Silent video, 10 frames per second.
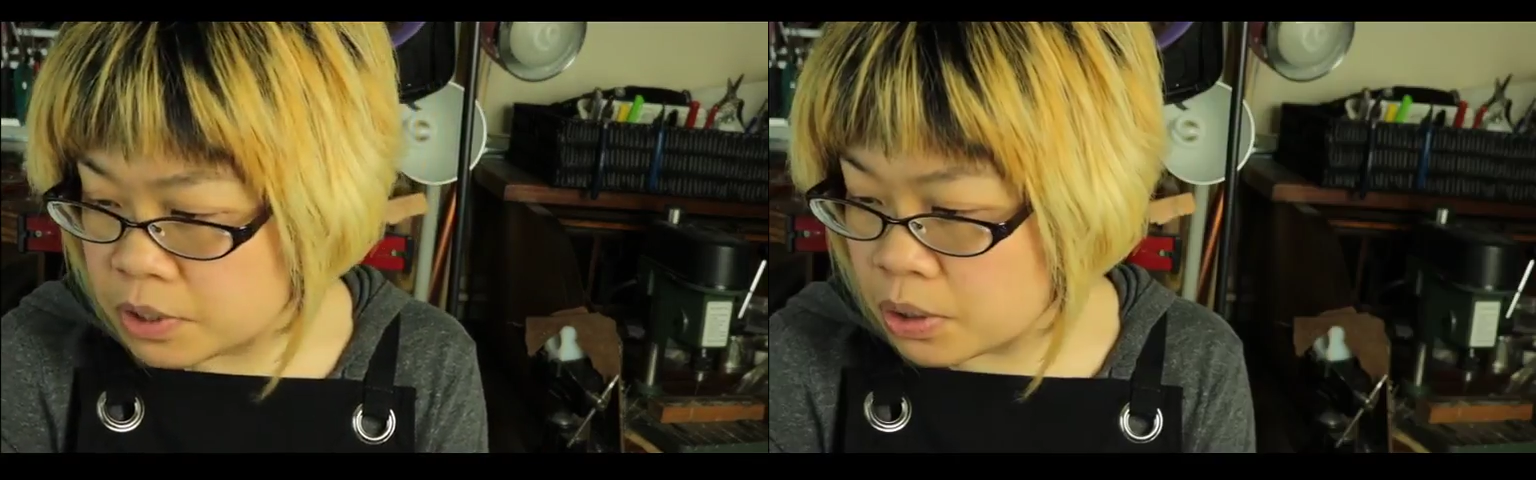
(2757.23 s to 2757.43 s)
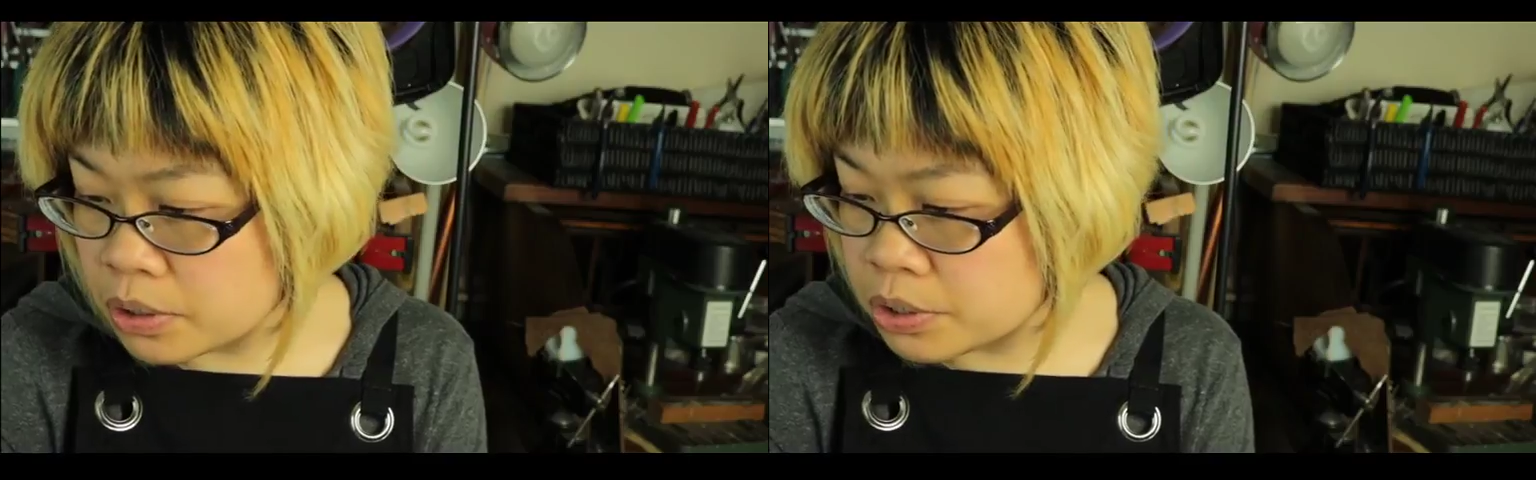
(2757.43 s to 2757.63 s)

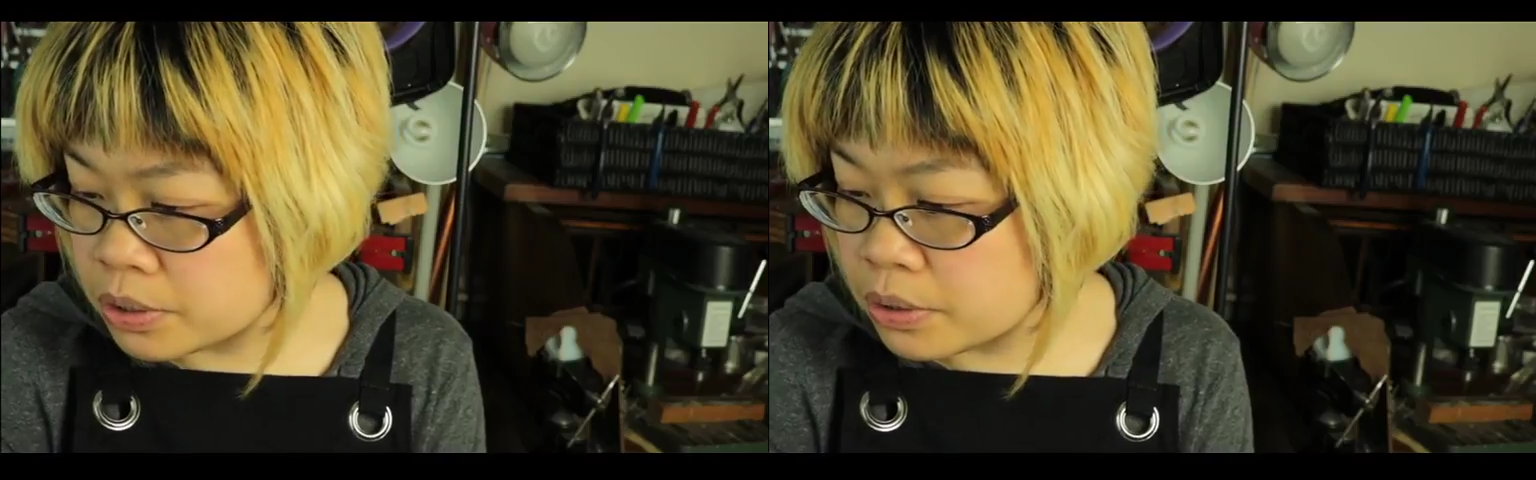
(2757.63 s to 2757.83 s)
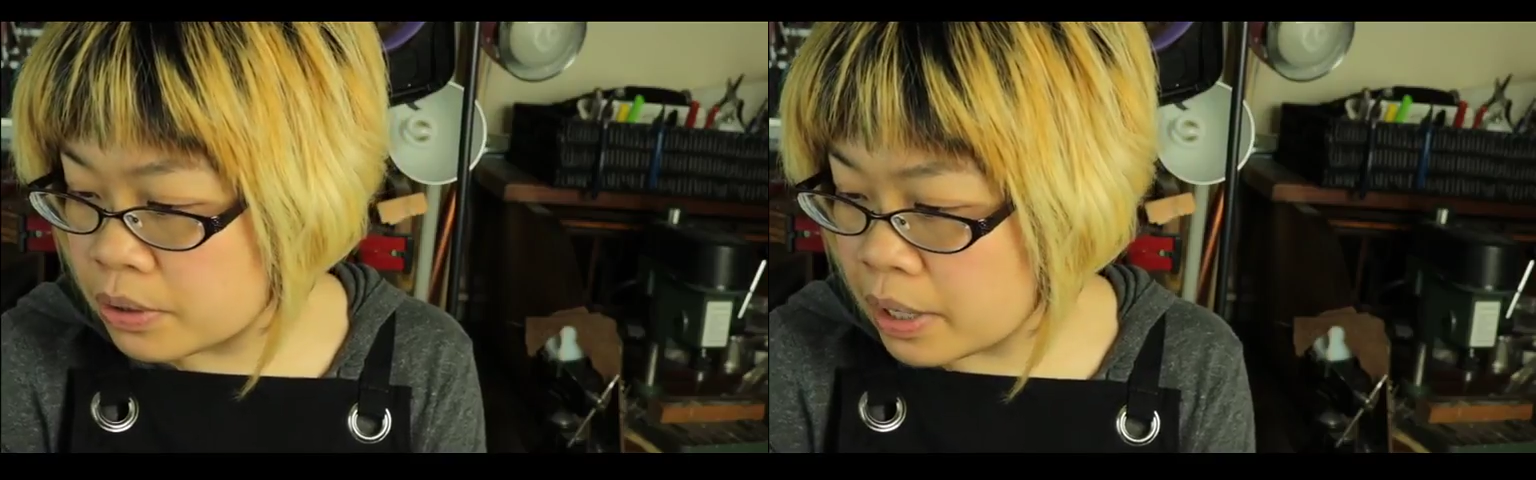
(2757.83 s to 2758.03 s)
torch
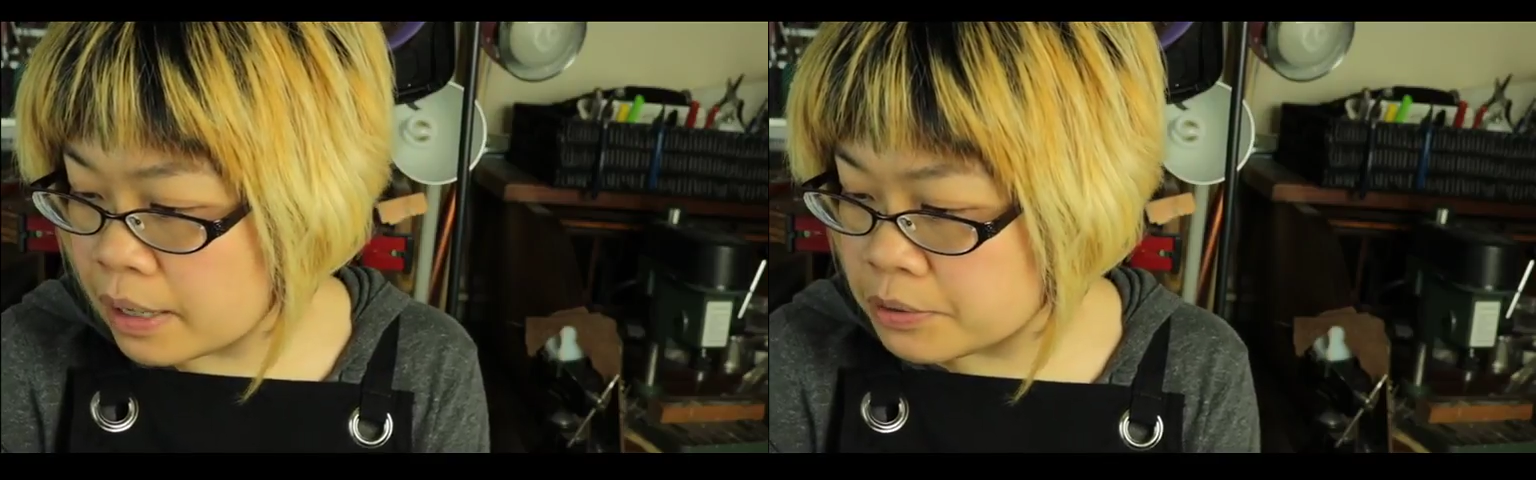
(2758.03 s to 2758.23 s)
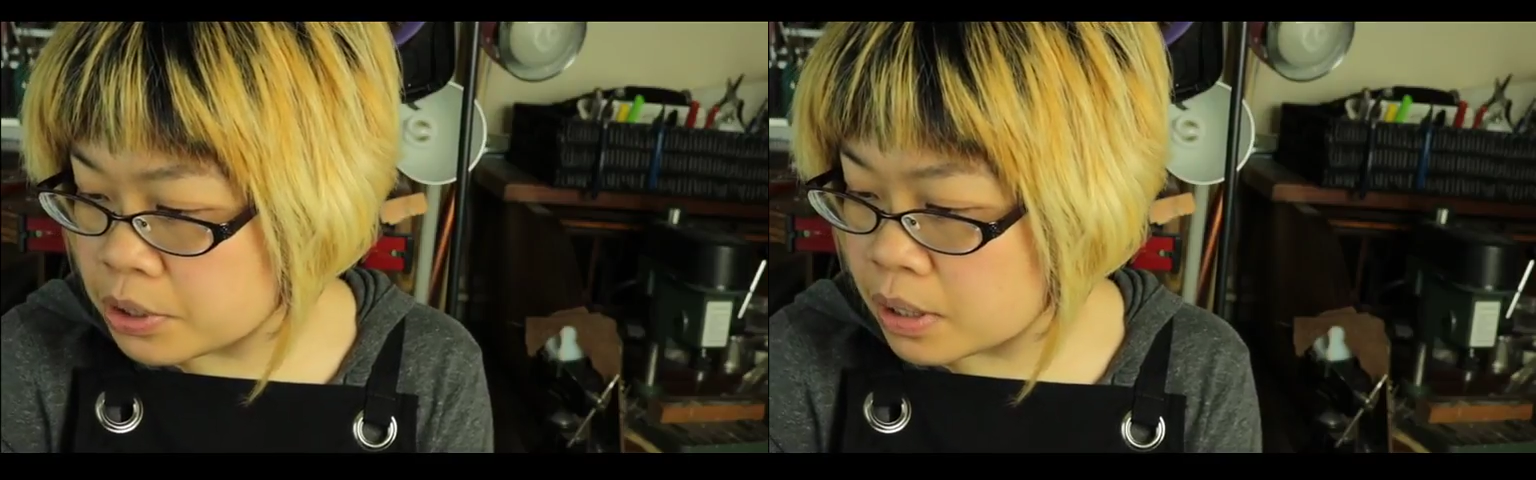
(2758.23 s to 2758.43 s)
do you
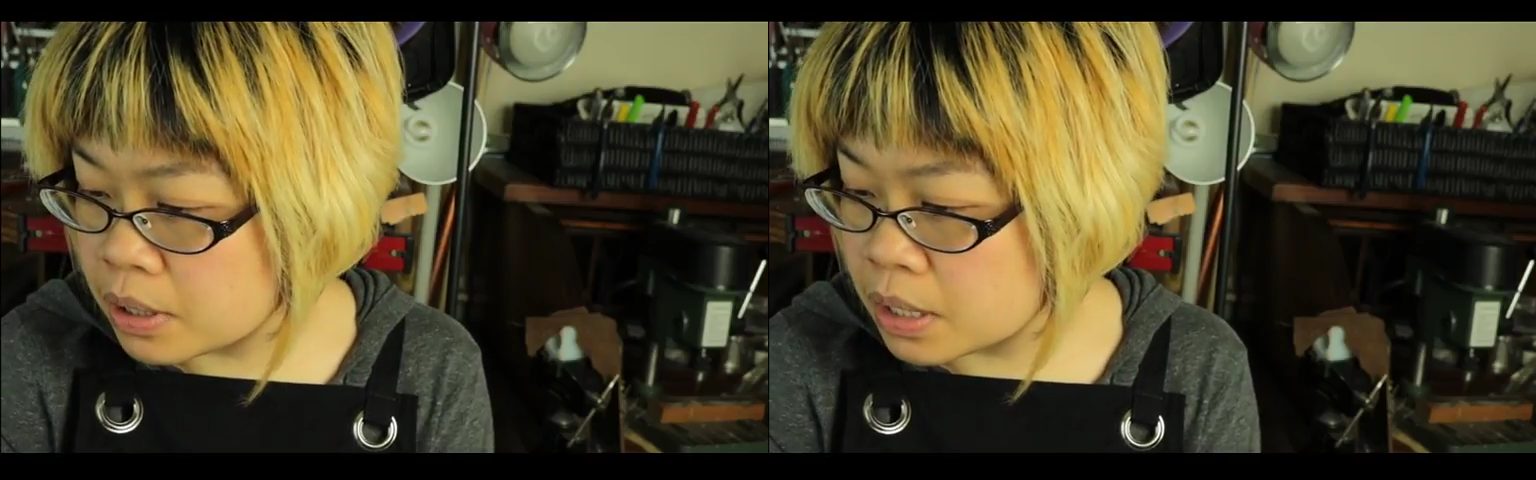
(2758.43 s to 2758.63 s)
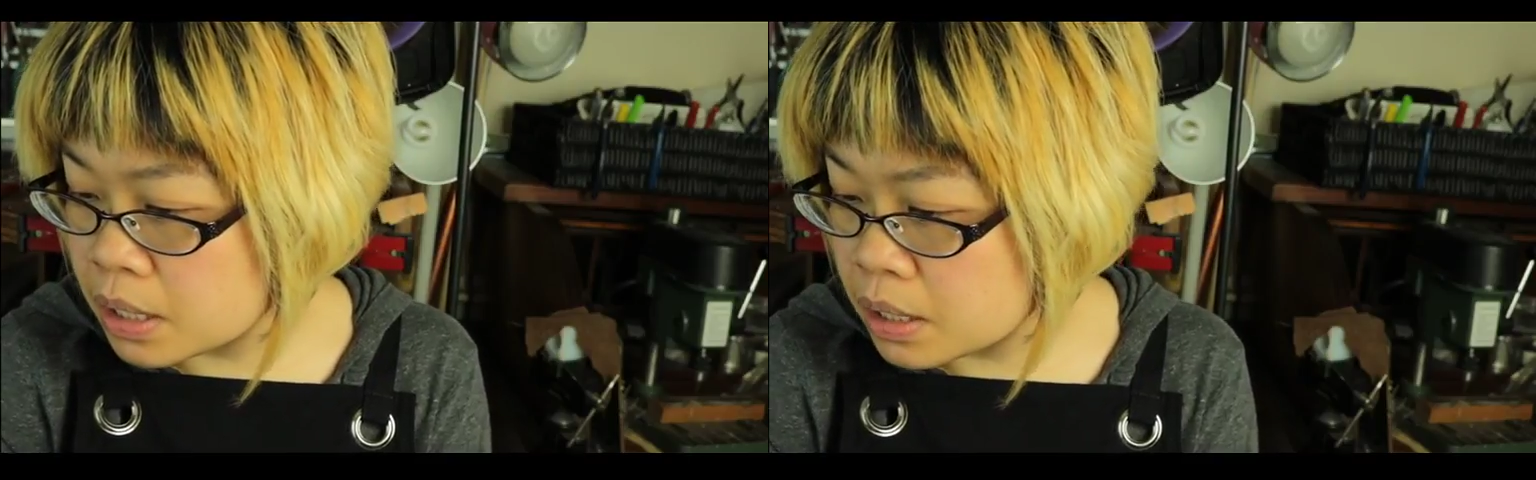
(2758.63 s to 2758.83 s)
have,
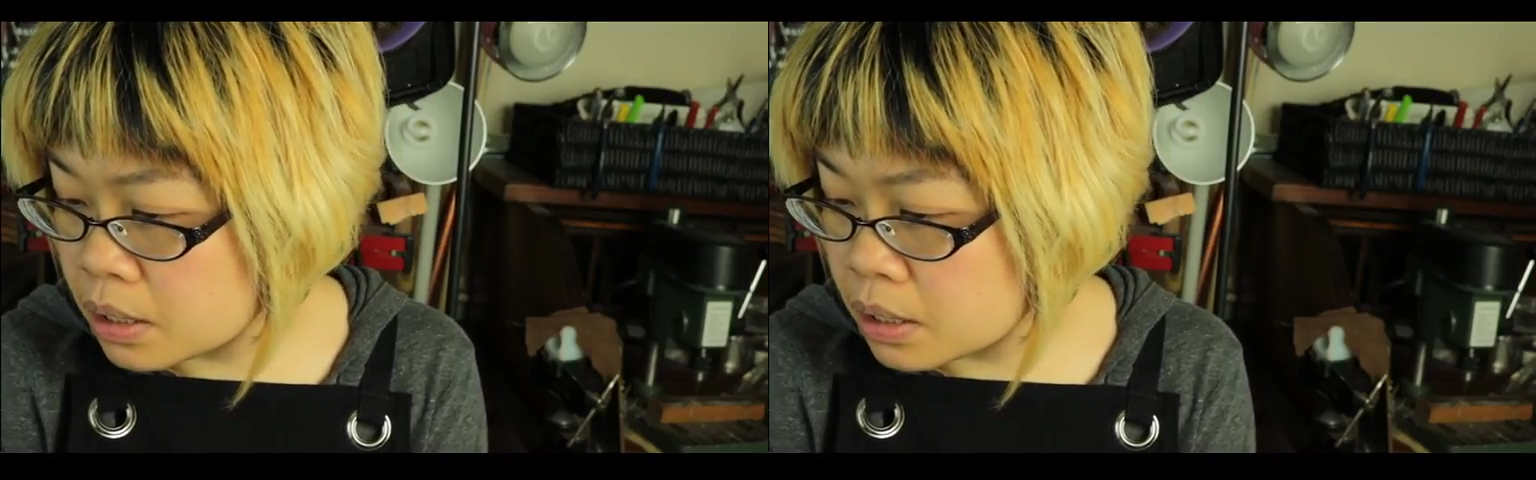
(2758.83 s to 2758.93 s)
Shirley?